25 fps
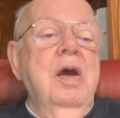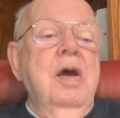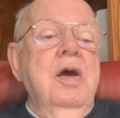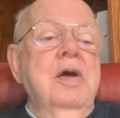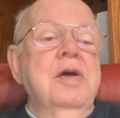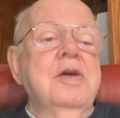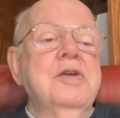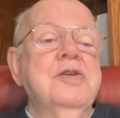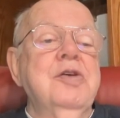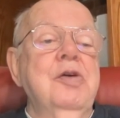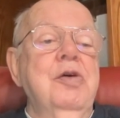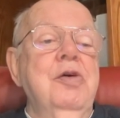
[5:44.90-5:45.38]

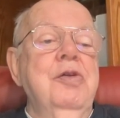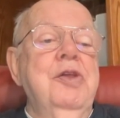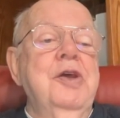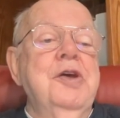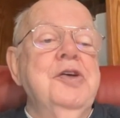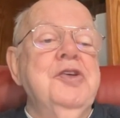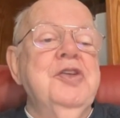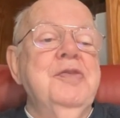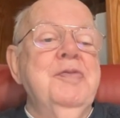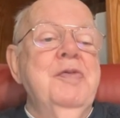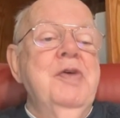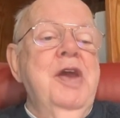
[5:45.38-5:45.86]
So
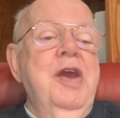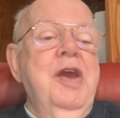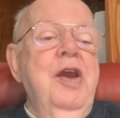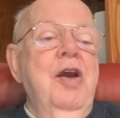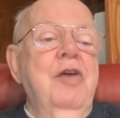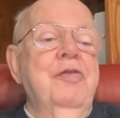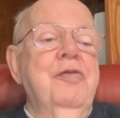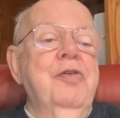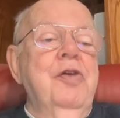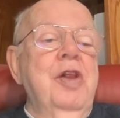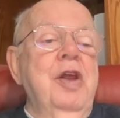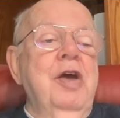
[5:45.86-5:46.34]
things to be
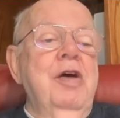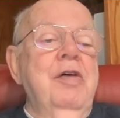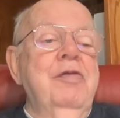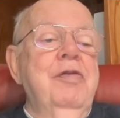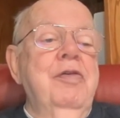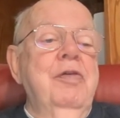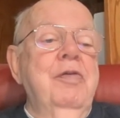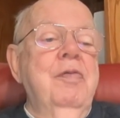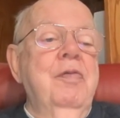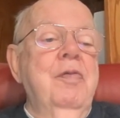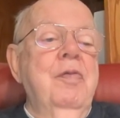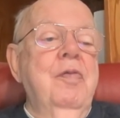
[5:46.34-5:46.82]
careful
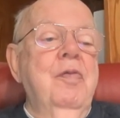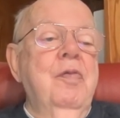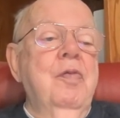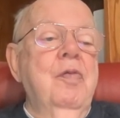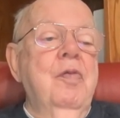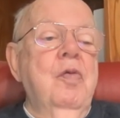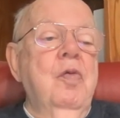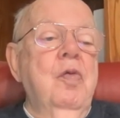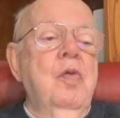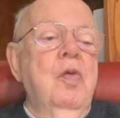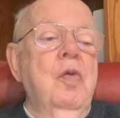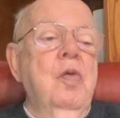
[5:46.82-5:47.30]
of.
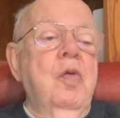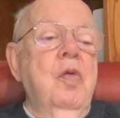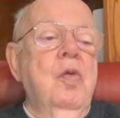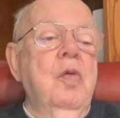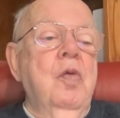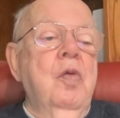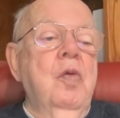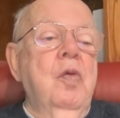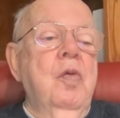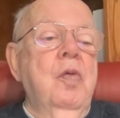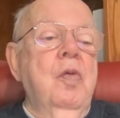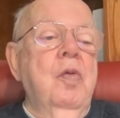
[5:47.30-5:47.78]

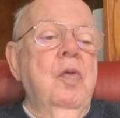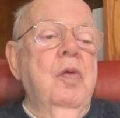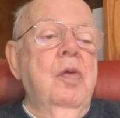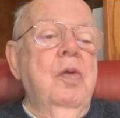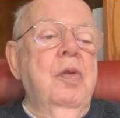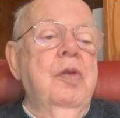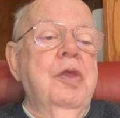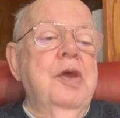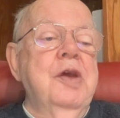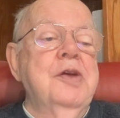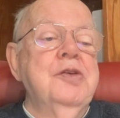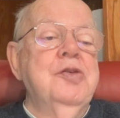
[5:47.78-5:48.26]

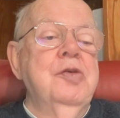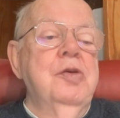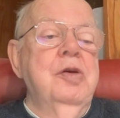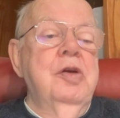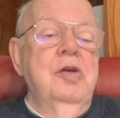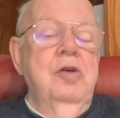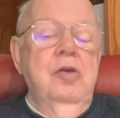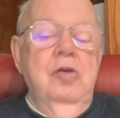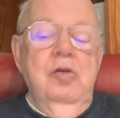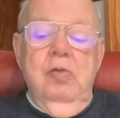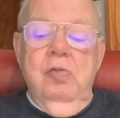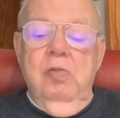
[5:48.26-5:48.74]
Things you
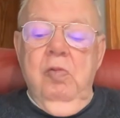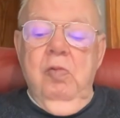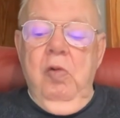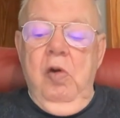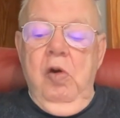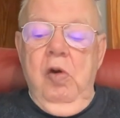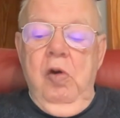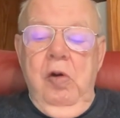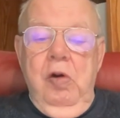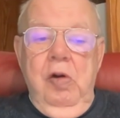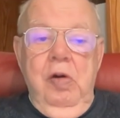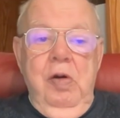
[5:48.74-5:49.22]
can do
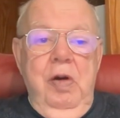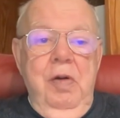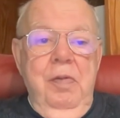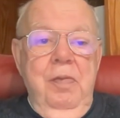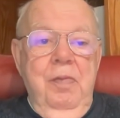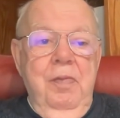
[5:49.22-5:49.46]
wrong.